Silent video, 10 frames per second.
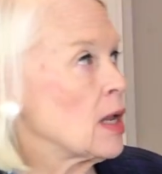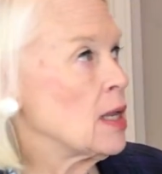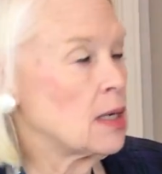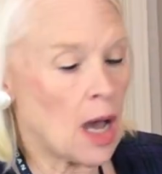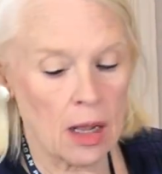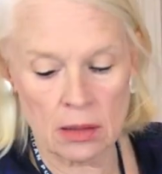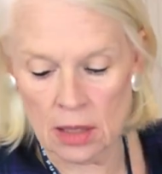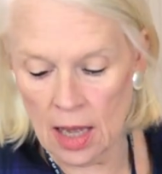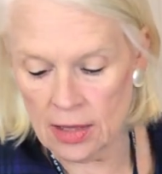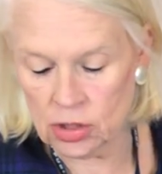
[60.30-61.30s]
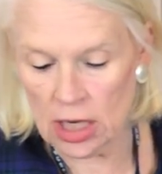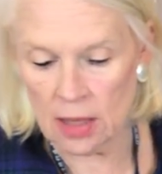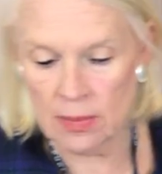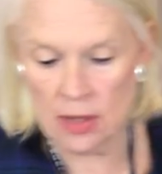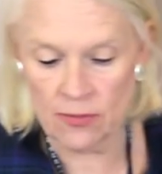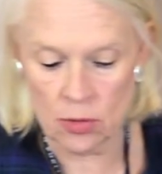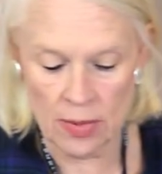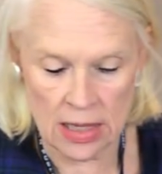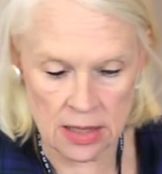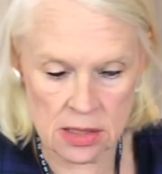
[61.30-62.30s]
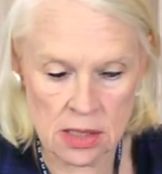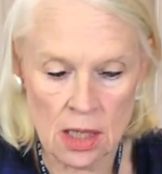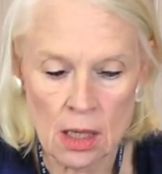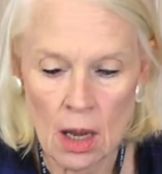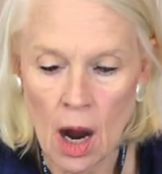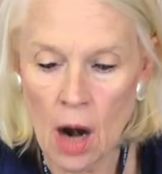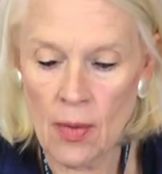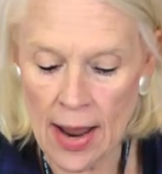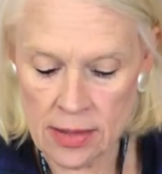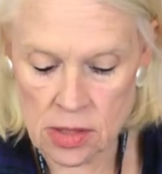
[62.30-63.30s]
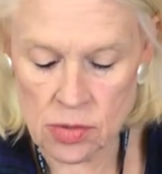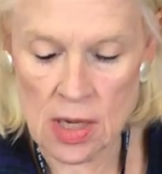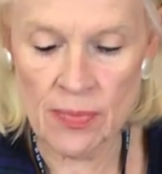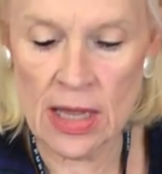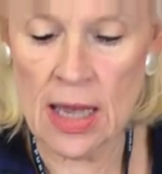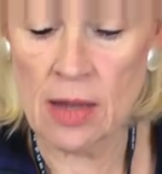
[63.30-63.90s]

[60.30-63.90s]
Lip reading: and I'll check them in a few minutes. All right, so something